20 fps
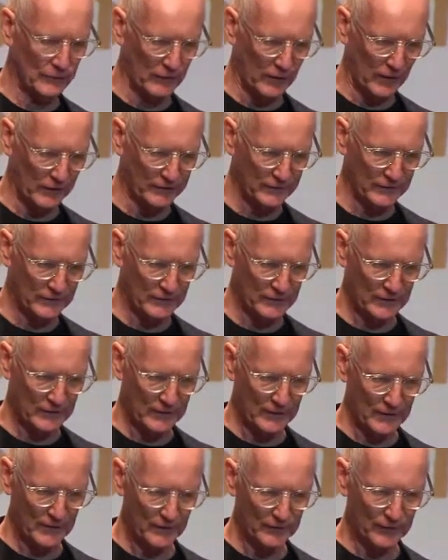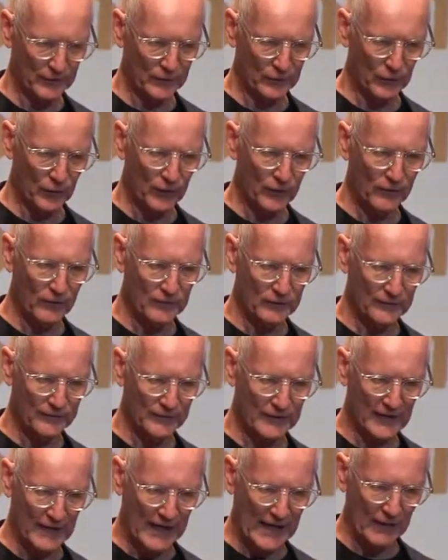or not, the call
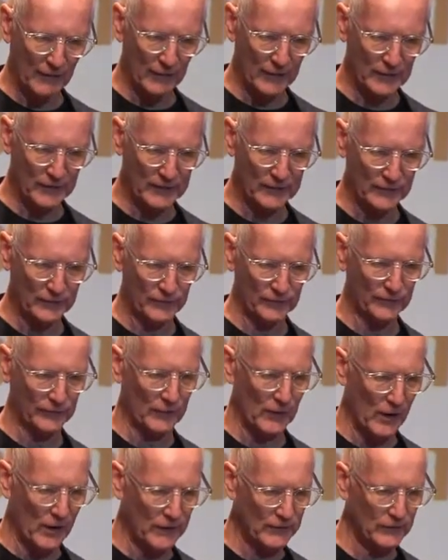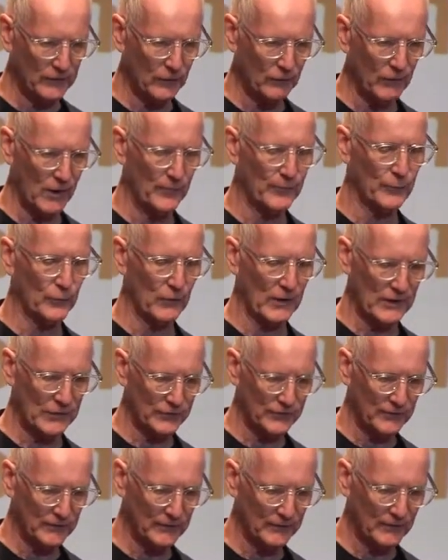of the hour is
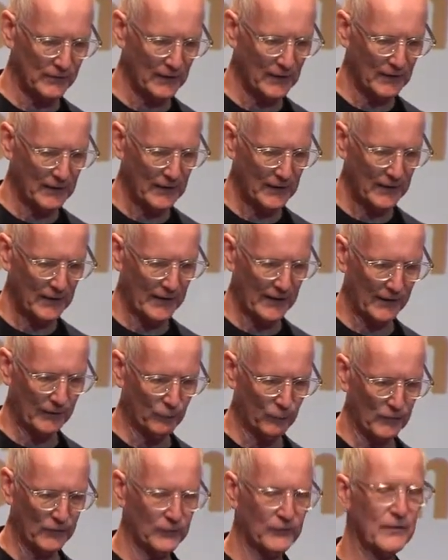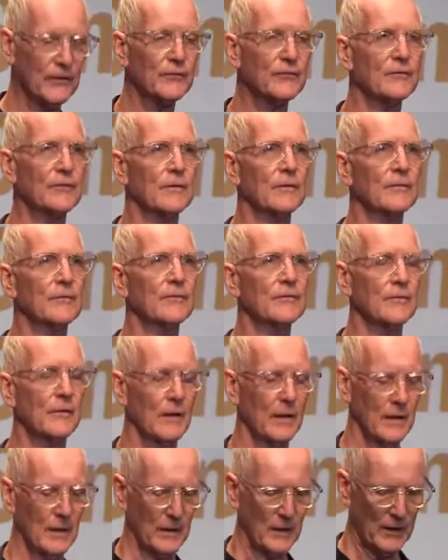non-cooperation and resistance
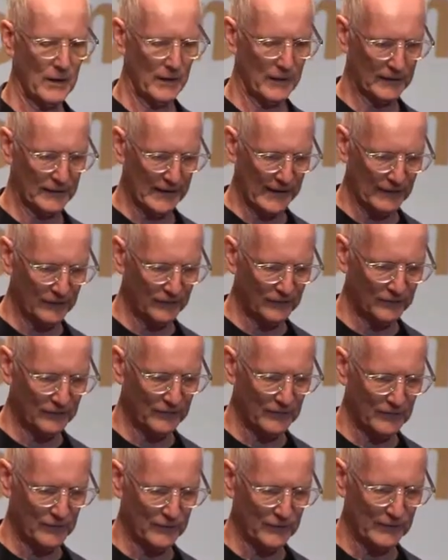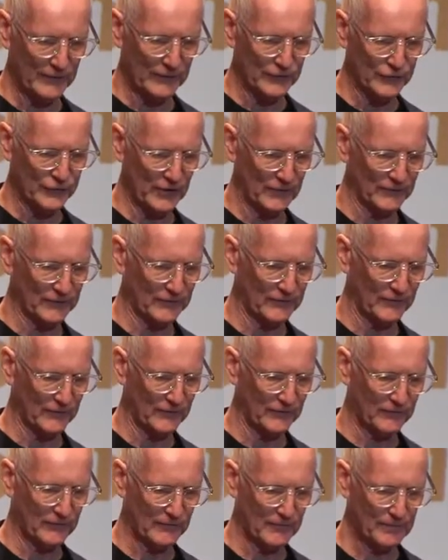against the
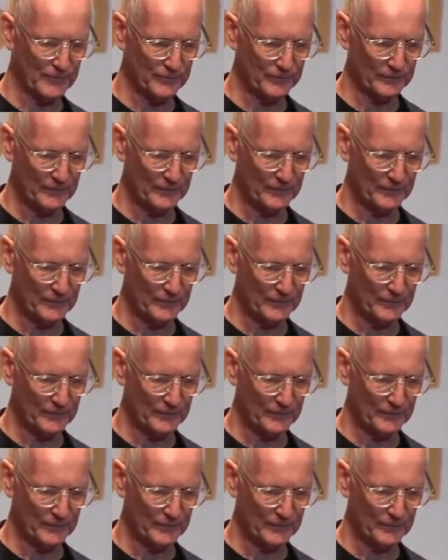injustice.